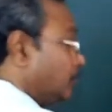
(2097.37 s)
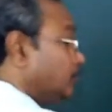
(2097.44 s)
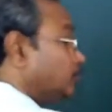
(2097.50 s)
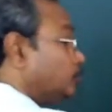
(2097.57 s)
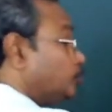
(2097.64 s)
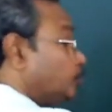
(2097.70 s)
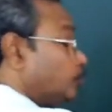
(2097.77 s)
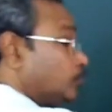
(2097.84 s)

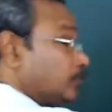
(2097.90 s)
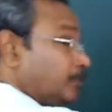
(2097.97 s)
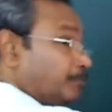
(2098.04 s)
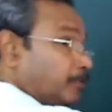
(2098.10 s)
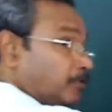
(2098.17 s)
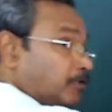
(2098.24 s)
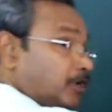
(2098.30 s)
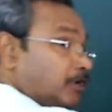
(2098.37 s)
2 to the
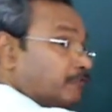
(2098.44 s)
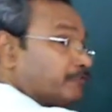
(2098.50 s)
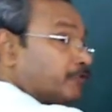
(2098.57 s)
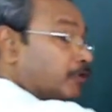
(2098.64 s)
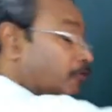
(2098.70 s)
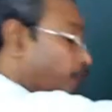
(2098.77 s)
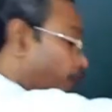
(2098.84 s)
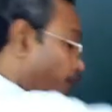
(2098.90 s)
power of
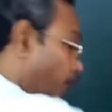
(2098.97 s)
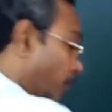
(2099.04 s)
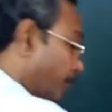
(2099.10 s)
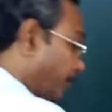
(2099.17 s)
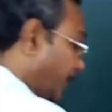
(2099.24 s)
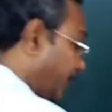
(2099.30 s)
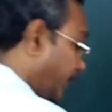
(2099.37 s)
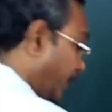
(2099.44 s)
1 by
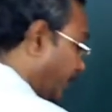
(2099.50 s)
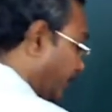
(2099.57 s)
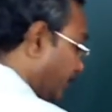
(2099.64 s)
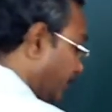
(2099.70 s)
10.